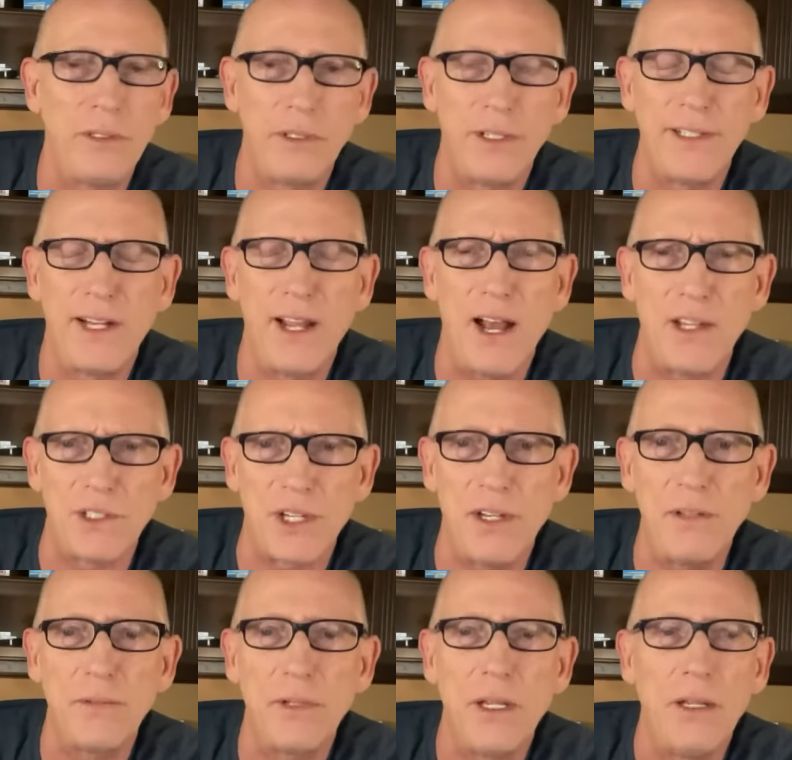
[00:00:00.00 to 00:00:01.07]
in Gaza.
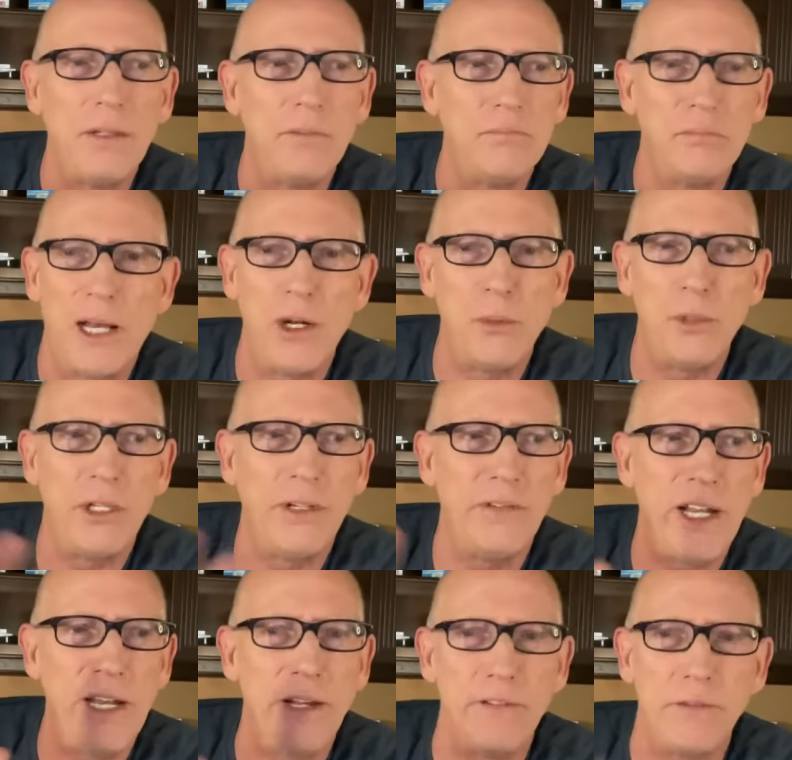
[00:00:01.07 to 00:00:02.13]
I don't believe
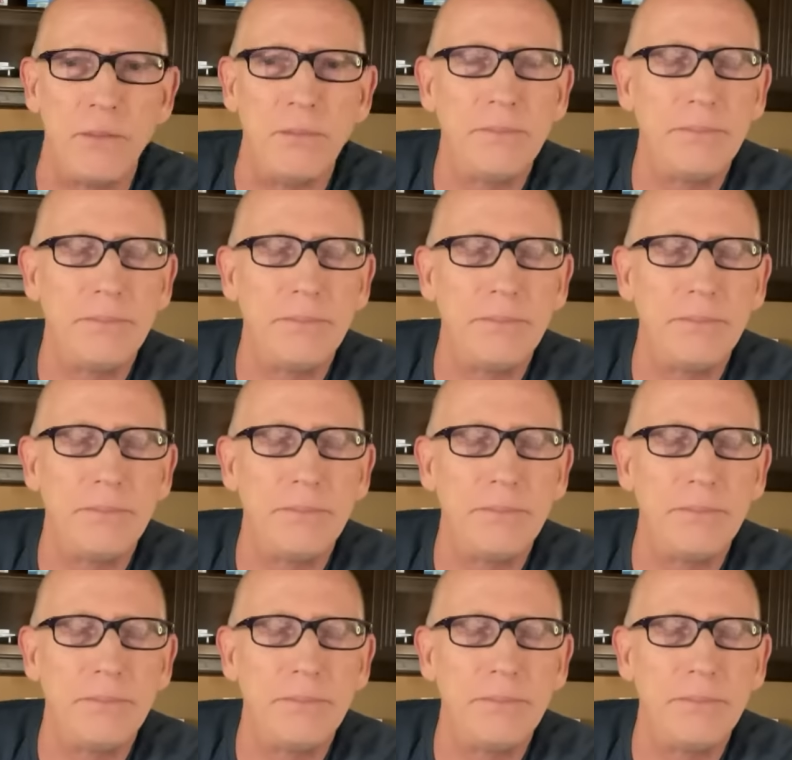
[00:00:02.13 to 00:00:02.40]
any of them.